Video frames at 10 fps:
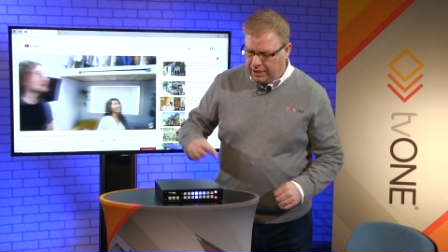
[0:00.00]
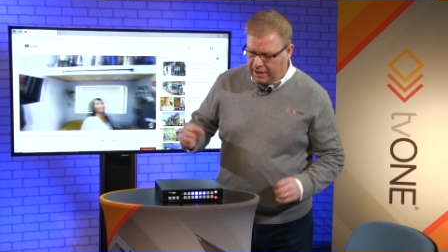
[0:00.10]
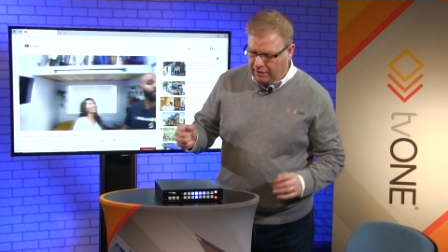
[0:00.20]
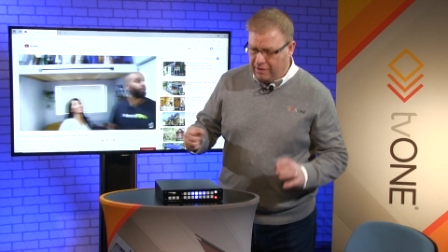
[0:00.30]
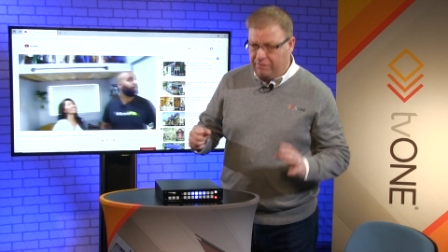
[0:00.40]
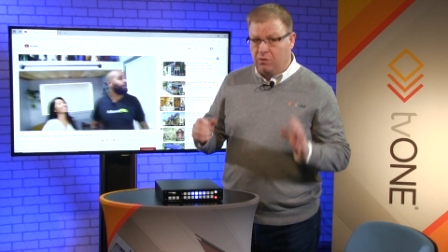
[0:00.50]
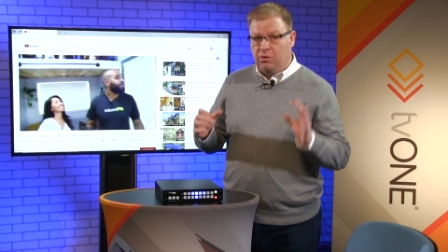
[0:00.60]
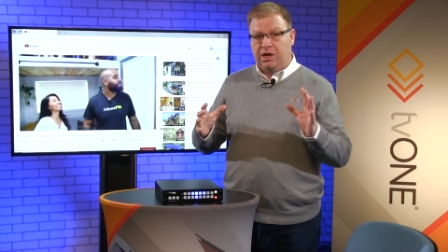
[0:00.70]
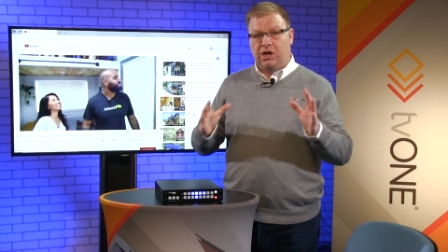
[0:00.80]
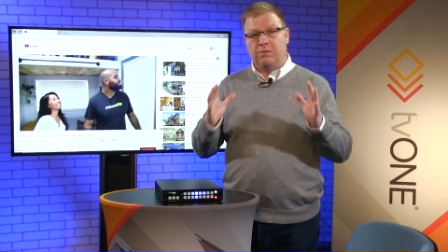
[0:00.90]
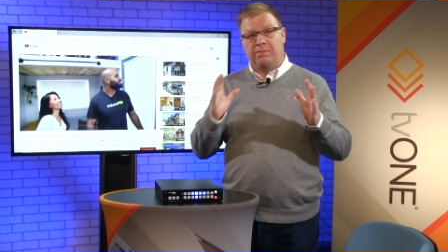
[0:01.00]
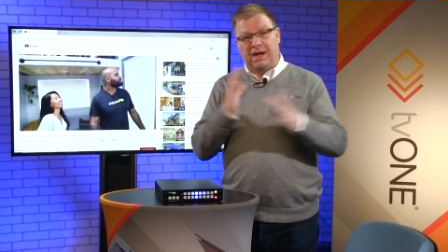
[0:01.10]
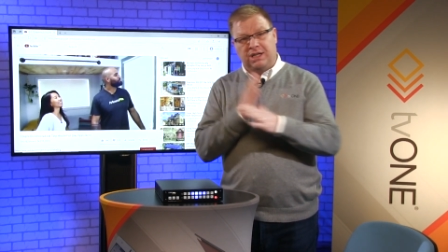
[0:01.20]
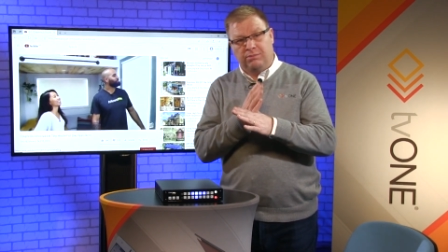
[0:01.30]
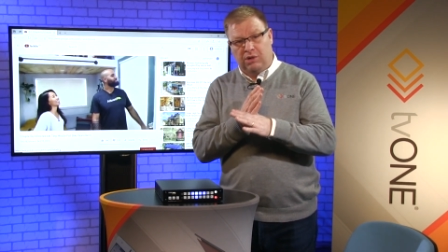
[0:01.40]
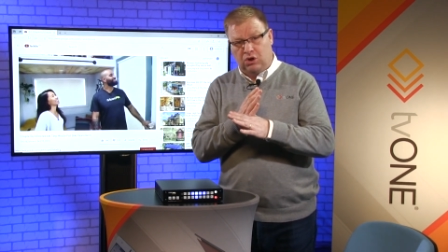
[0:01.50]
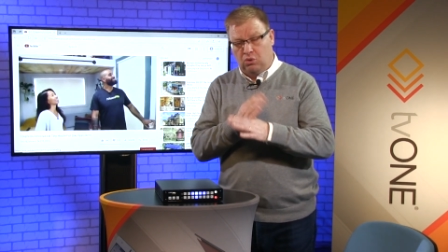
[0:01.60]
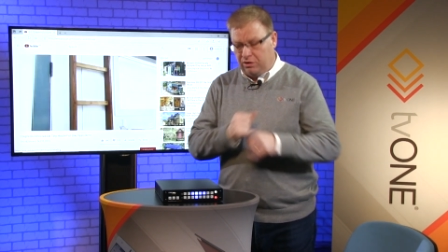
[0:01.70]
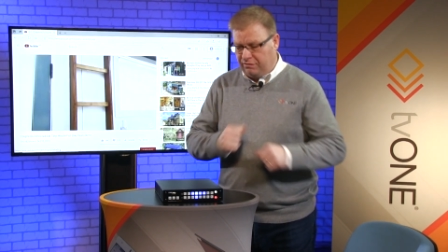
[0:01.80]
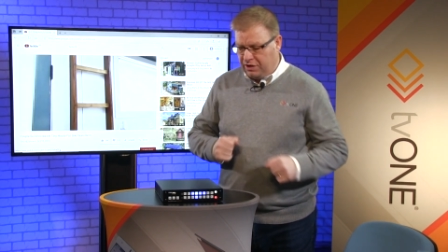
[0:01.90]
Now, if I want to go back to my quad